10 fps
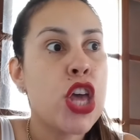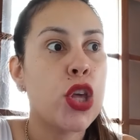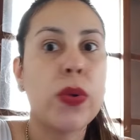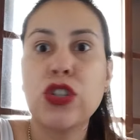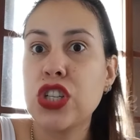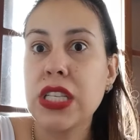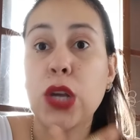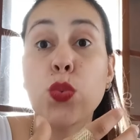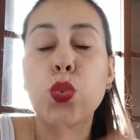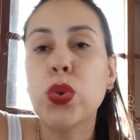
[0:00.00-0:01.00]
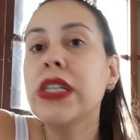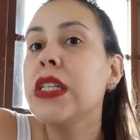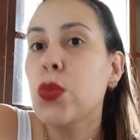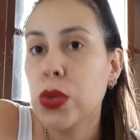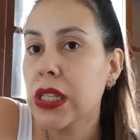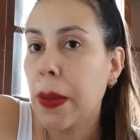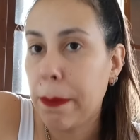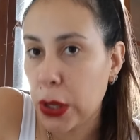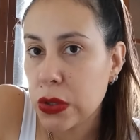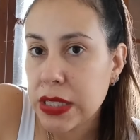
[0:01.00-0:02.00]
you are just like really, really
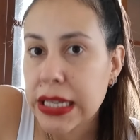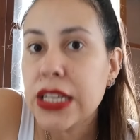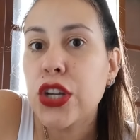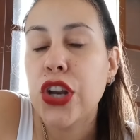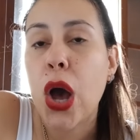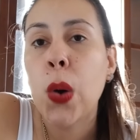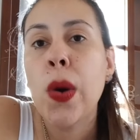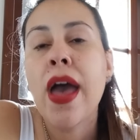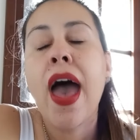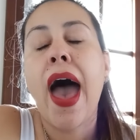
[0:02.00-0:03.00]
boosted, you know?